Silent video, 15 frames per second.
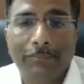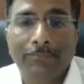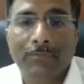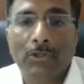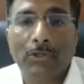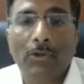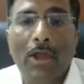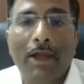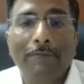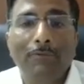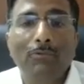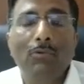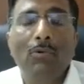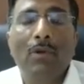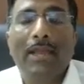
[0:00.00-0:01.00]
So you have
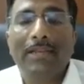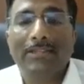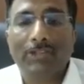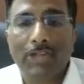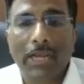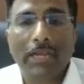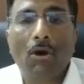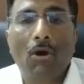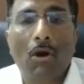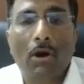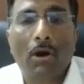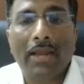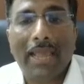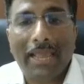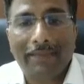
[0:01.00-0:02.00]
to check
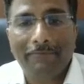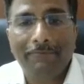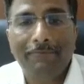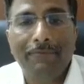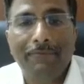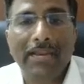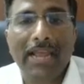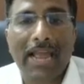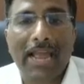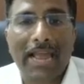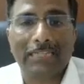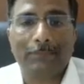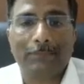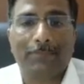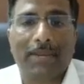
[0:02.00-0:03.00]
on every
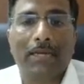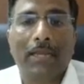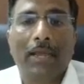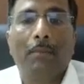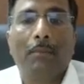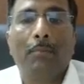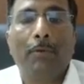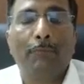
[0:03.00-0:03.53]
aspect